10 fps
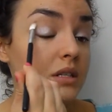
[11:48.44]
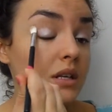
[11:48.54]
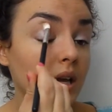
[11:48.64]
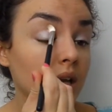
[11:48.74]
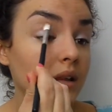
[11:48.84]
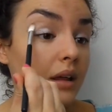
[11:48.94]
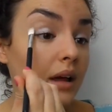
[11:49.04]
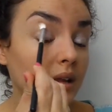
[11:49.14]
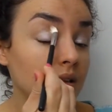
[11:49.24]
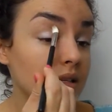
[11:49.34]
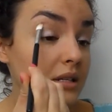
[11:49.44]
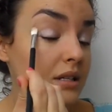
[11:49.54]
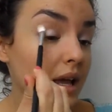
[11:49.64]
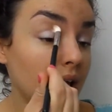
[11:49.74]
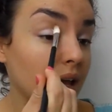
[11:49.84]
just take that. This
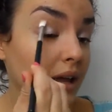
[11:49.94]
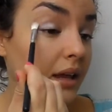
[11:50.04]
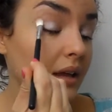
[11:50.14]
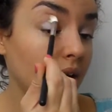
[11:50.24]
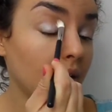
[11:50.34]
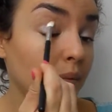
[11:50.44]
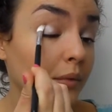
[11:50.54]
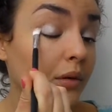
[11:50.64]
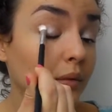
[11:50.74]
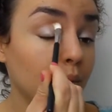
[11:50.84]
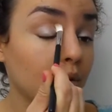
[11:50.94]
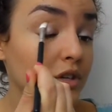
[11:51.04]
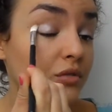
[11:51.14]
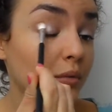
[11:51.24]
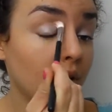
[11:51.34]
is a
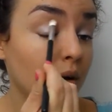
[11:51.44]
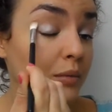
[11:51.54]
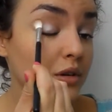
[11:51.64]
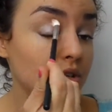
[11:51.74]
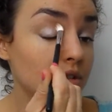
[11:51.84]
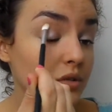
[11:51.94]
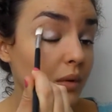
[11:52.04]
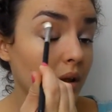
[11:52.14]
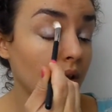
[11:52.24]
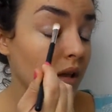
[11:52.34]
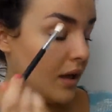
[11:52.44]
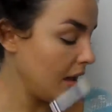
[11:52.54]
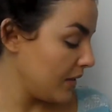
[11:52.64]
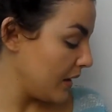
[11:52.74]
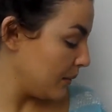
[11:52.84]
brush from Crown Brushes as well.
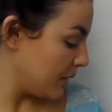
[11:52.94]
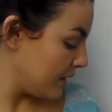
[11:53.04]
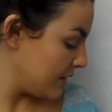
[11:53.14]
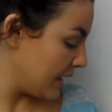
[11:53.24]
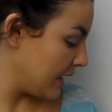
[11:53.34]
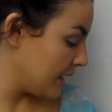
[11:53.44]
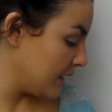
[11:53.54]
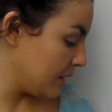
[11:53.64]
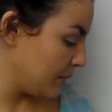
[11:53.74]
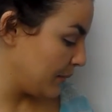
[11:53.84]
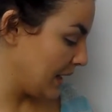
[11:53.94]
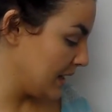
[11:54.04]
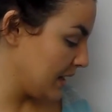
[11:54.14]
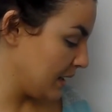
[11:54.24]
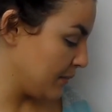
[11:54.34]
And then I'm going to take a little
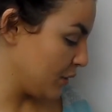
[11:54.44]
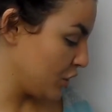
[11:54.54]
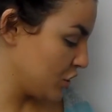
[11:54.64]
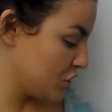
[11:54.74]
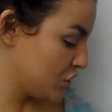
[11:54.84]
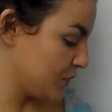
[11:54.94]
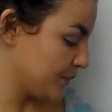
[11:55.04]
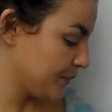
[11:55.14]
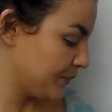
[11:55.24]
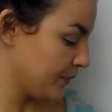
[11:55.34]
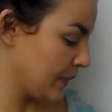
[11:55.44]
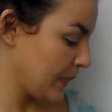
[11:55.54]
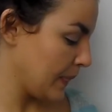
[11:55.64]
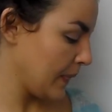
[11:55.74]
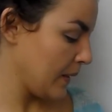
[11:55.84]
blending brush,
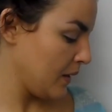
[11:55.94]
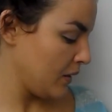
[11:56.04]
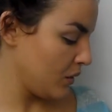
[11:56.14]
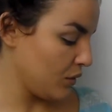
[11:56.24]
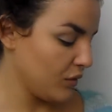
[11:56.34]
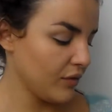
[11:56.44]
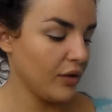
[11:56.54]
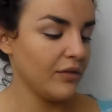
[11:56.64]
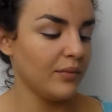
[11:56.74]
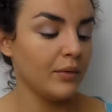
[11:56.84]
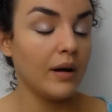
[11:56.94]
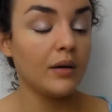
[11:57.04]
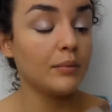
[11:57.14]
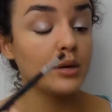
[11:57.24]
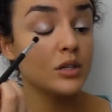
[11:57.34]
also from
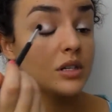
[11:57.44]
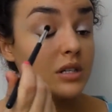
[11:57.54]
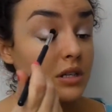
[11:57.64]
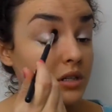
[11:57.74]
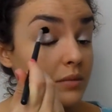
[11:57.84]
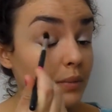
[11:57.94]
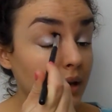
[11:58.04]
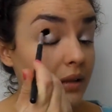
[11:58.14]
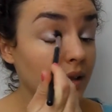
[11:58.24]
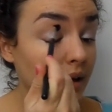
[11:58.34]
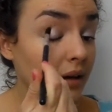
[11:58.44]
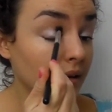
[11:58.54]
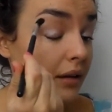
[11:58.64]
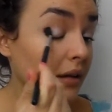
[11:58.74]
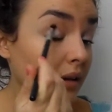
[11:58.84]
Crown Brushes, and just blend that
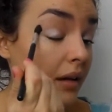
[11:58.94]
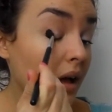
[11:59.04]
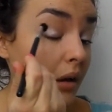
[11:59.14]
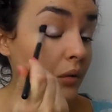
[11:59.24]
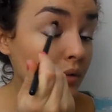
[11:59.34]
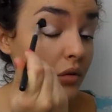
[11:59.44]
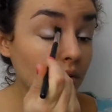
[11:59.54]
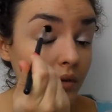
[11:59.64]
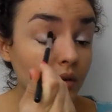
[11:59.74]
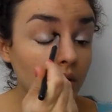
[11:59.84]
out.